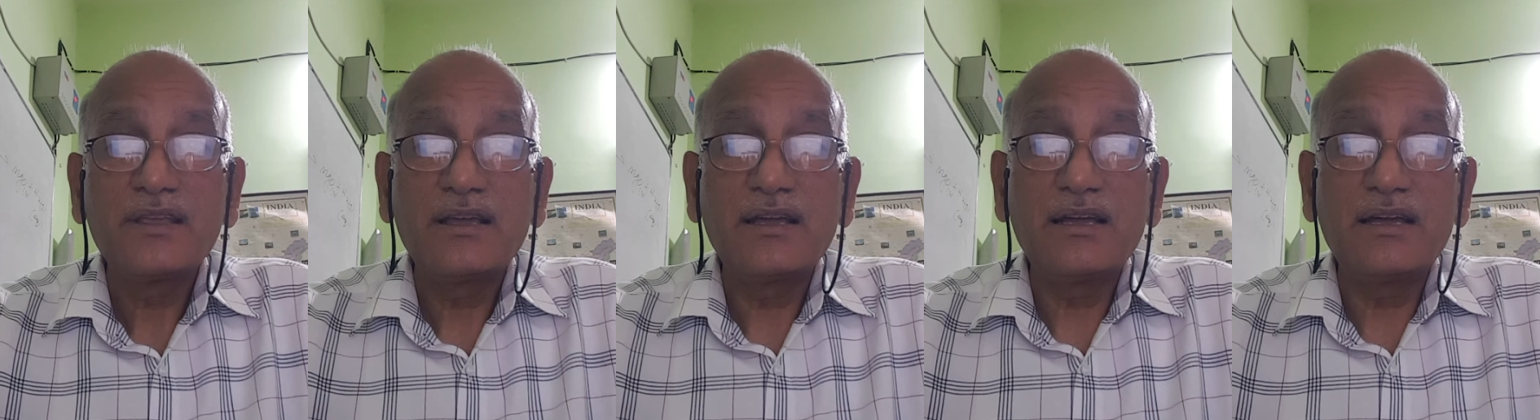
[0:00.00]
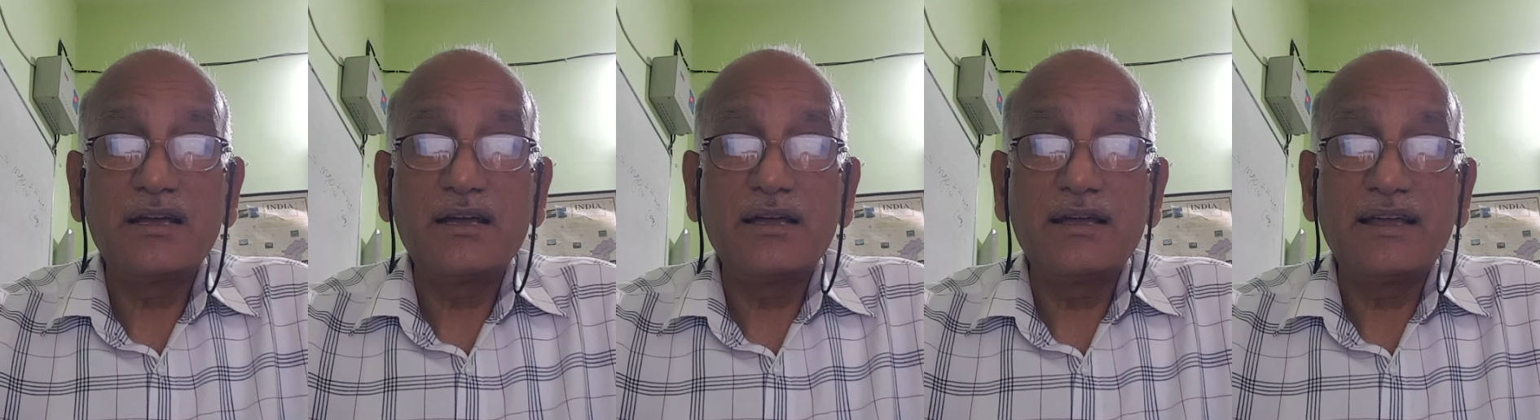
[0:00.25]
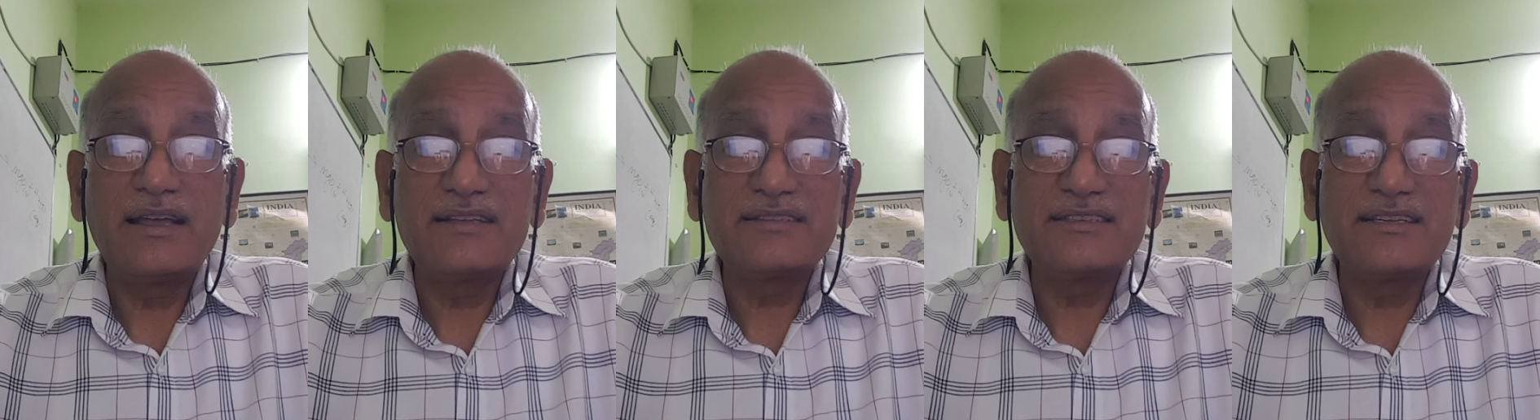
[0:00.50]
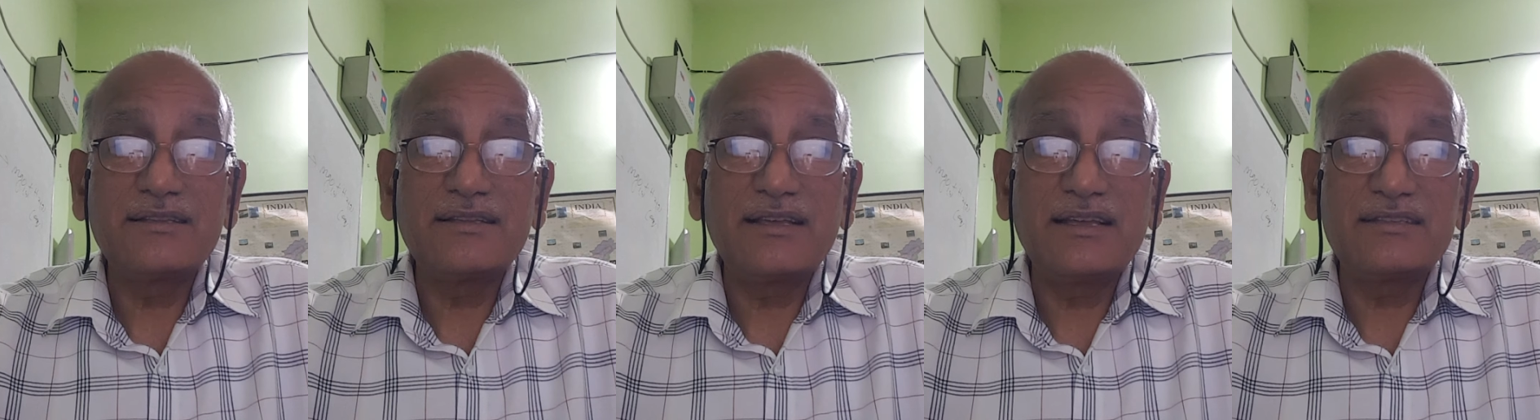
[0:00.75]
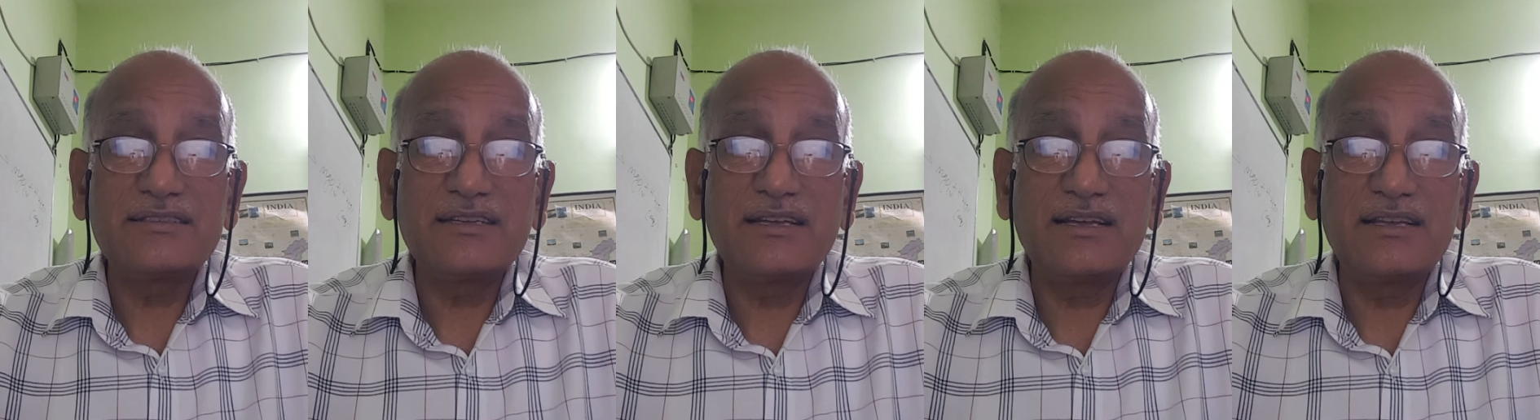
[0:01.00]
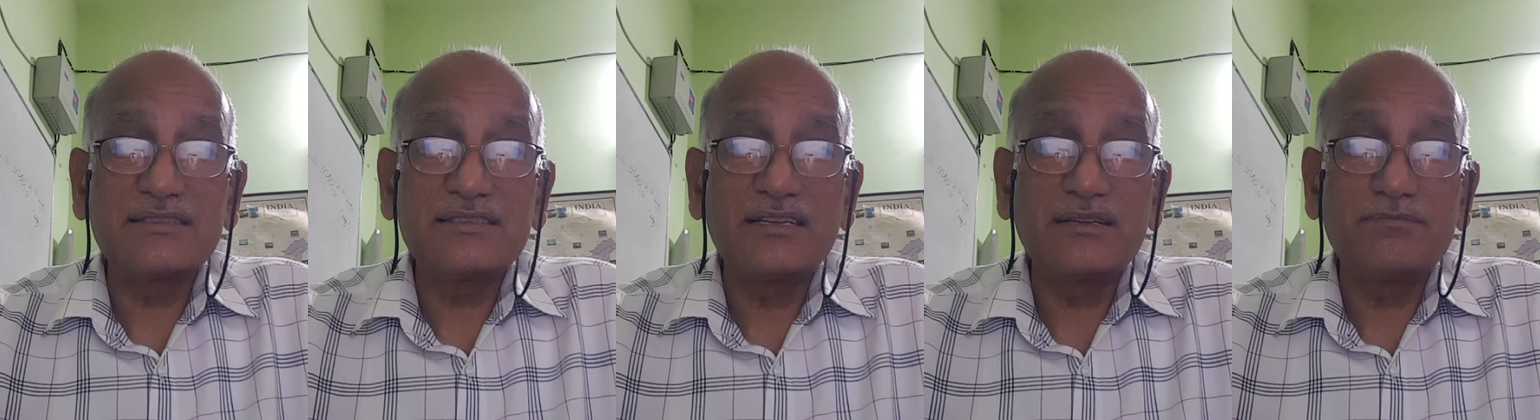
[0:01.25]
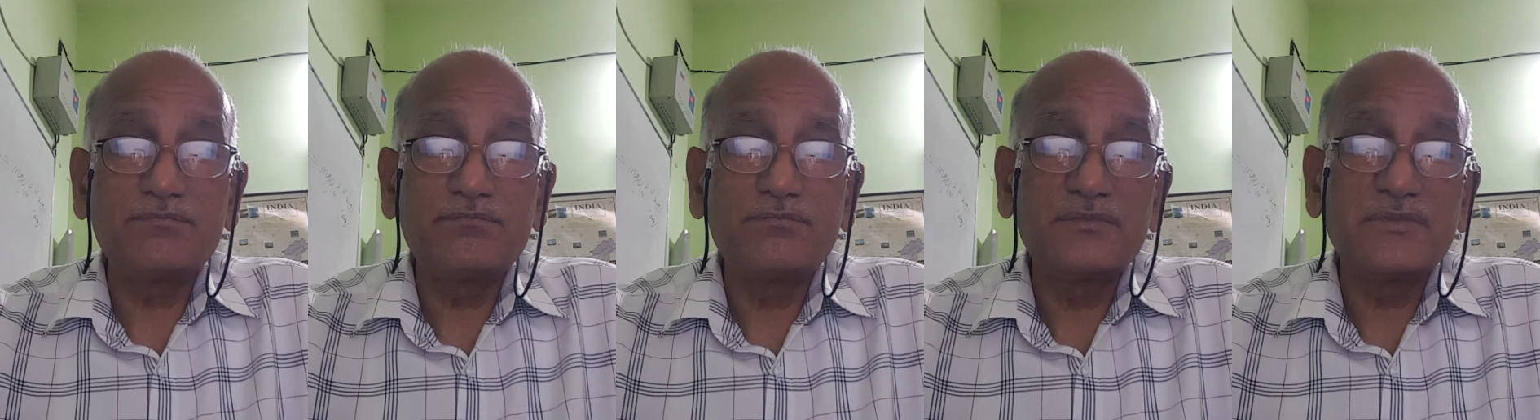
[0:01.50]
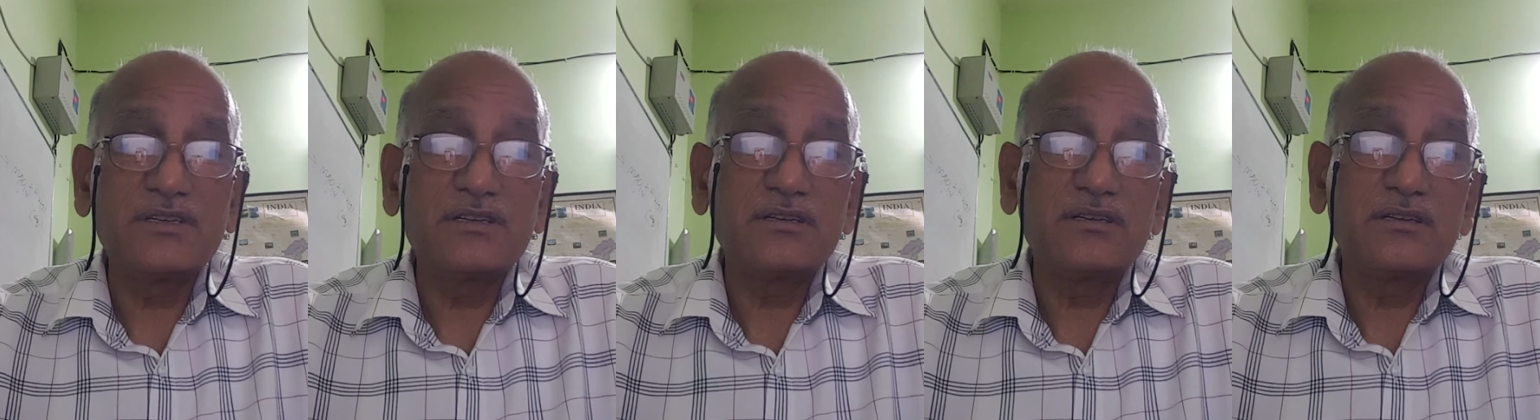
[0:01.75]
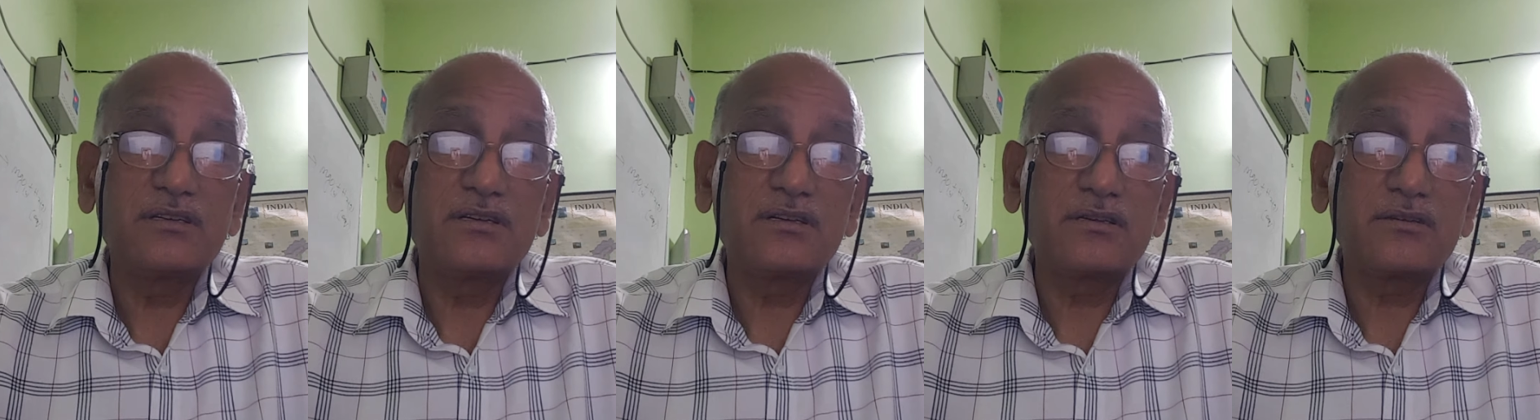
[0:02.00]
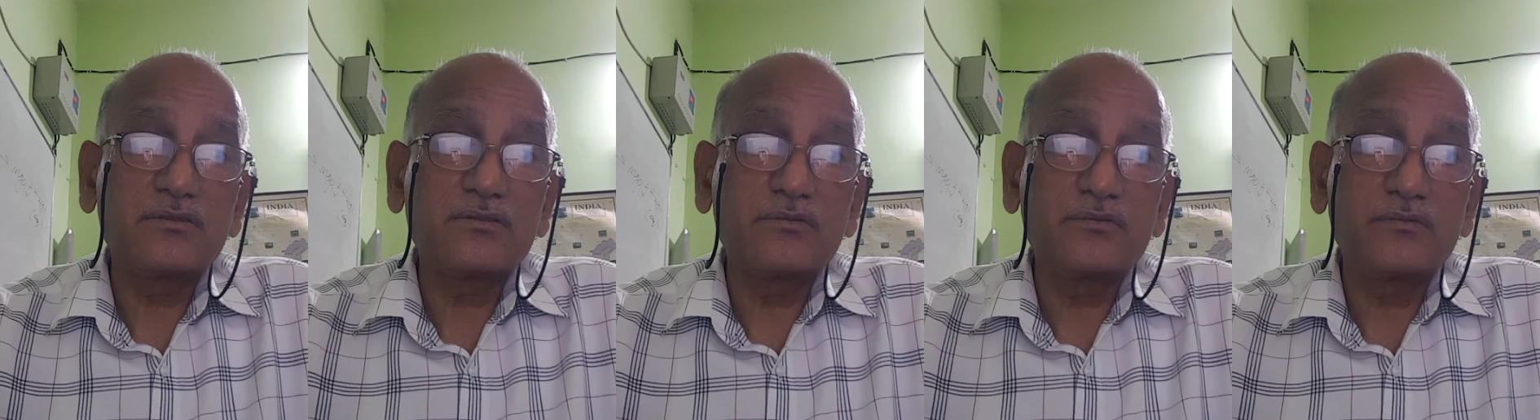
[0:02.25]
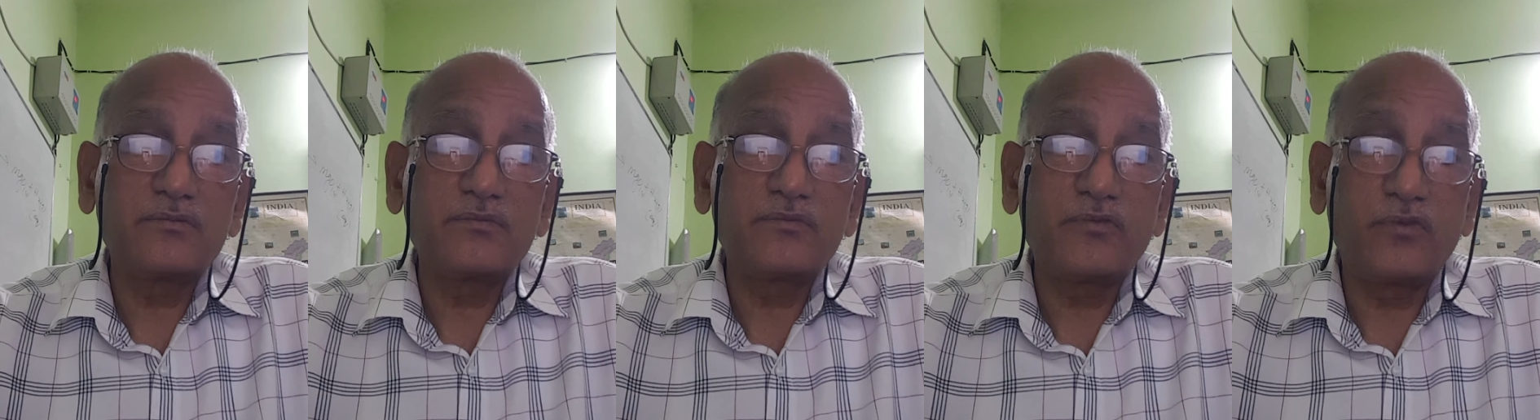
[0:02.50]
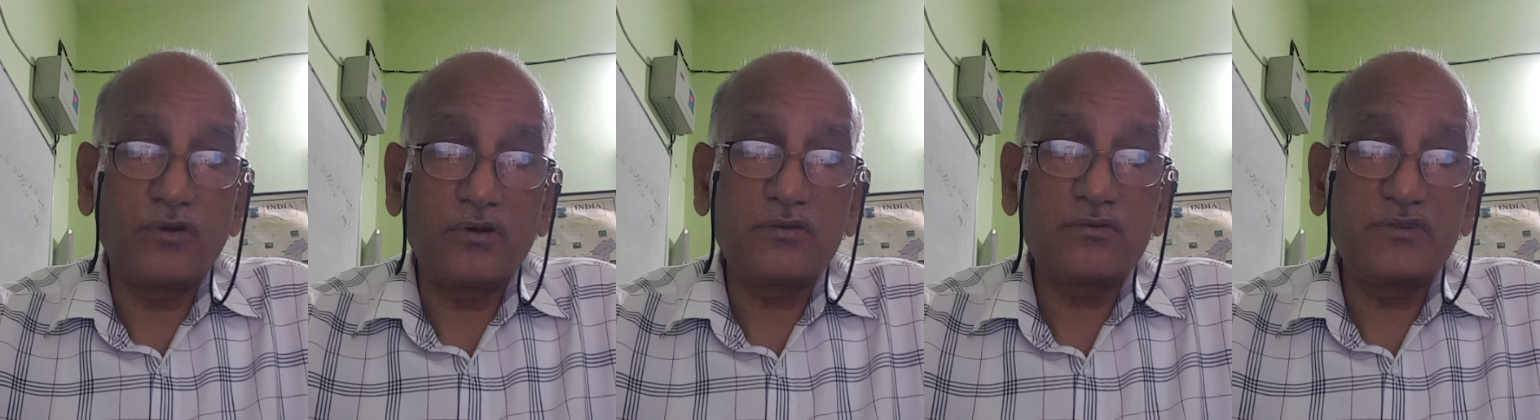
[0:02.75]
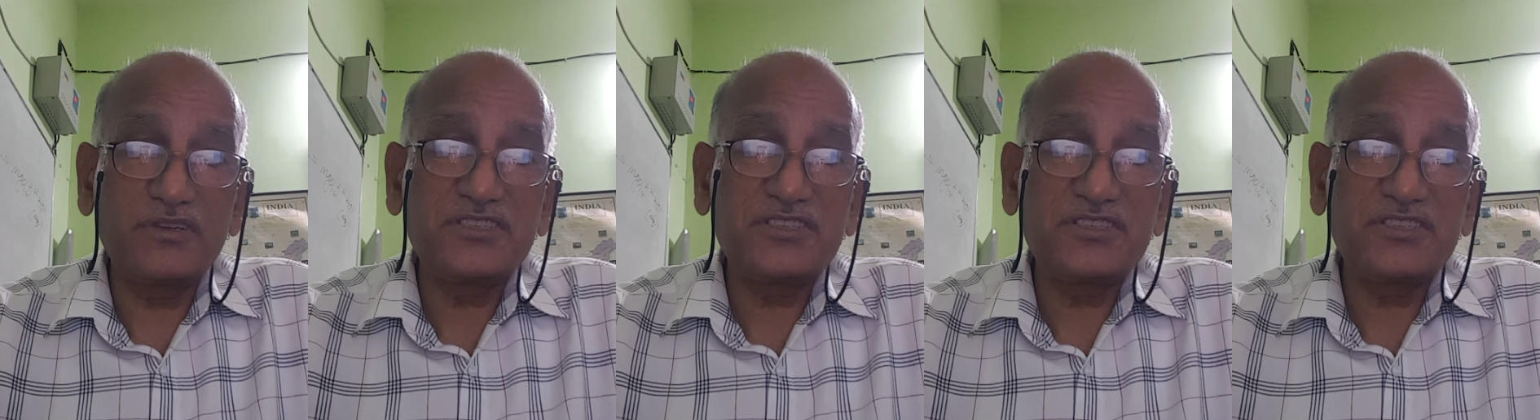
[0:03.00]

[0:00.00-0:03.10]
uh, as an as a, as a um, uh,